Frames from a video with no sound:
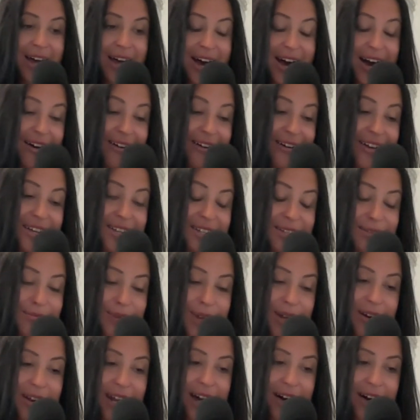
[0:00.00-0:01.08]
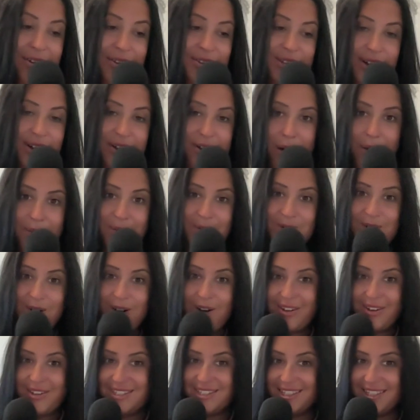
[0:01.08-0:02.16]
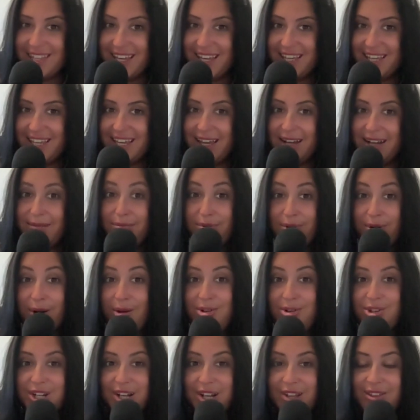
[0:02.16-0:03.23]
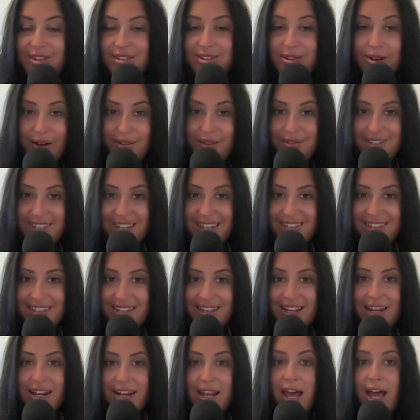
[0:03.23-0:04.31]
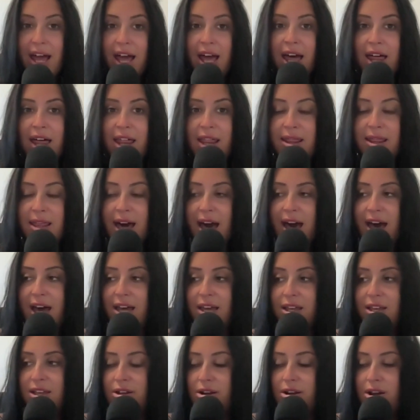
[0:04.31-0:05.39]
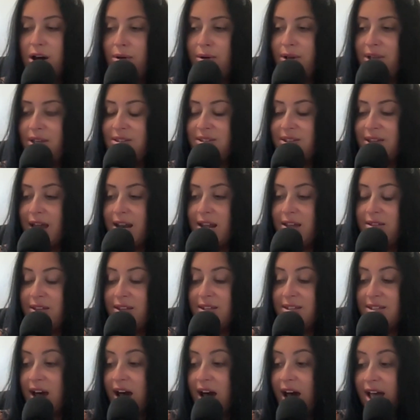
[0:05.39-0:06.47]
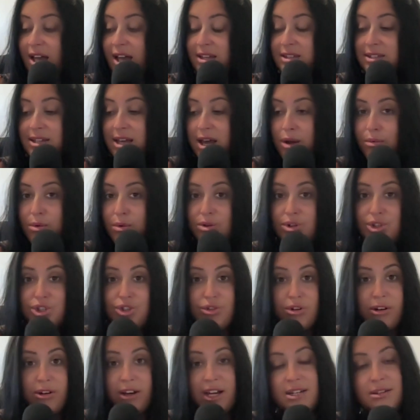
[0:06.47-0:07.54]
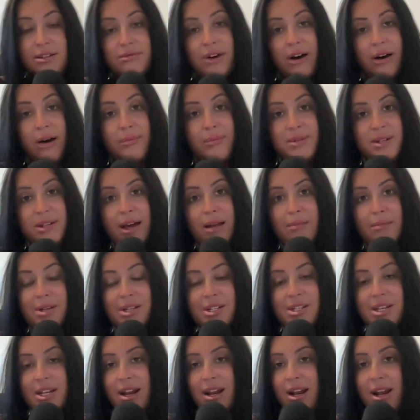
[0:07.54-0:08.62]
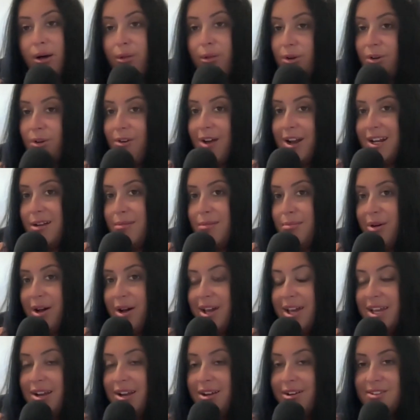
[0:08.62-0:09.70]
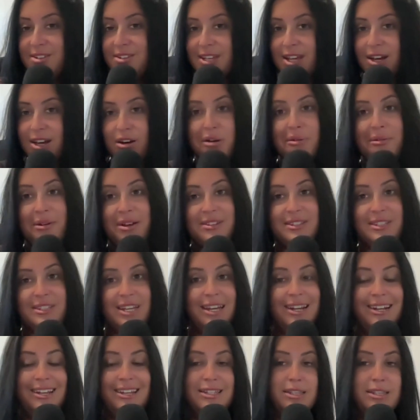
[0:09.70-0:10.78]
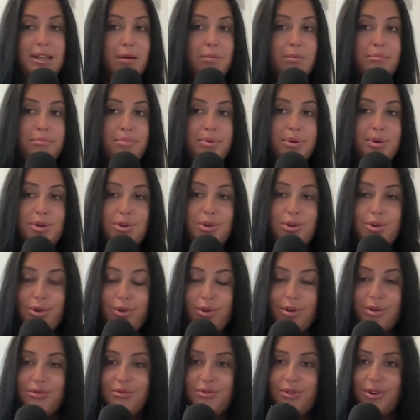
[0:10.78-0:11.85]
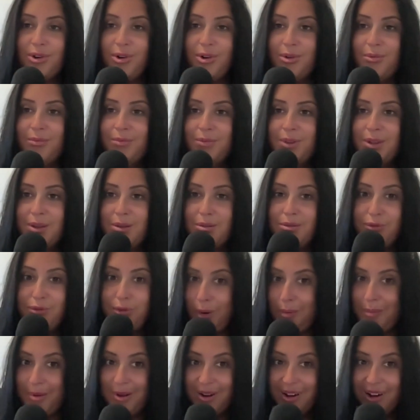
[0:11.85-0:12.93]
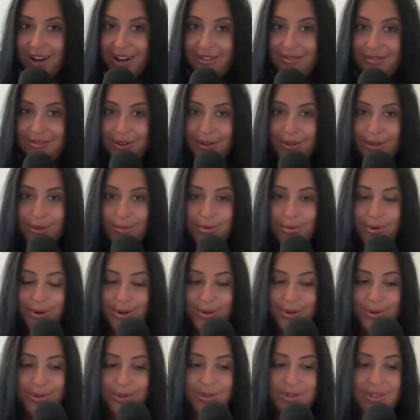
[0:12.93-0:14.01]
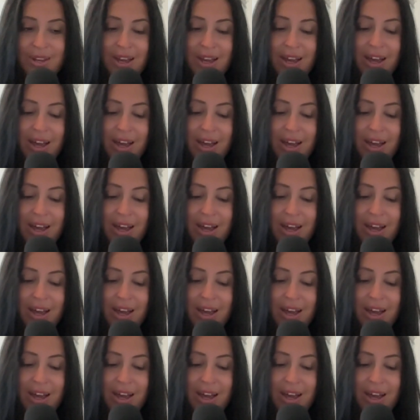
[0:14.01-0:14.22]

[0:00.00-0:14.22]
at least me on how Doug Armstrong is thinking and approaching this offseason. That, he's getting these guys that were truly developed in Edmonton and now they're ready to play here in St. Louis. It is a beautiful formula for the Blues.